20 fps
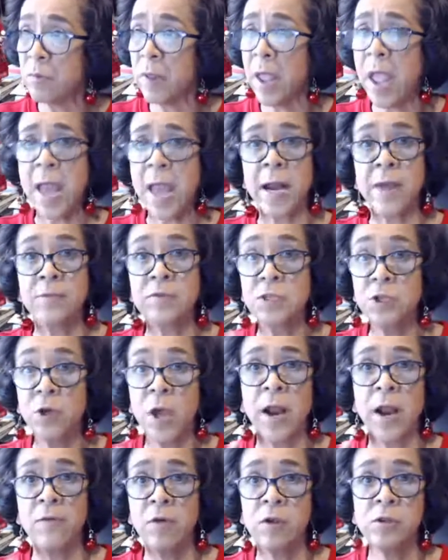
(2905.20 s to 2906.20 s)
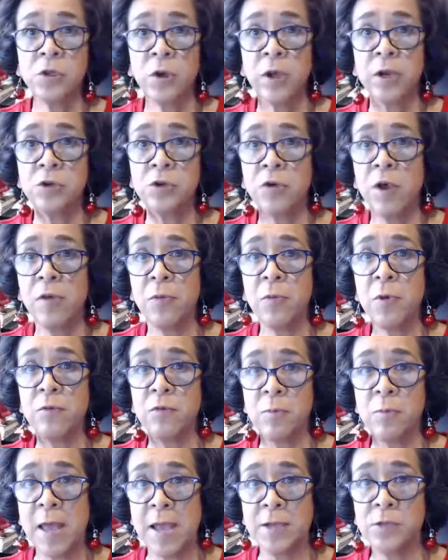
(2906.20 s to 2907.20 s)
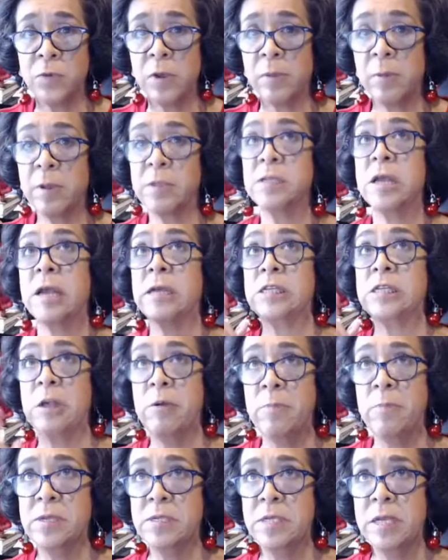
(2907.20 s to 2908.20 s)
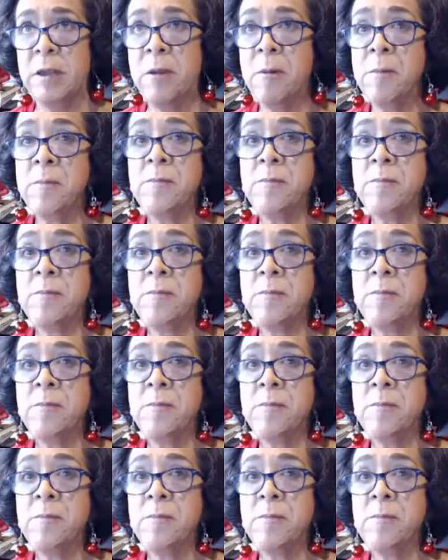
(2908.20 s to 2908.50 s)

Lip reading: And I've also got to draw the one from last week because I was so busy.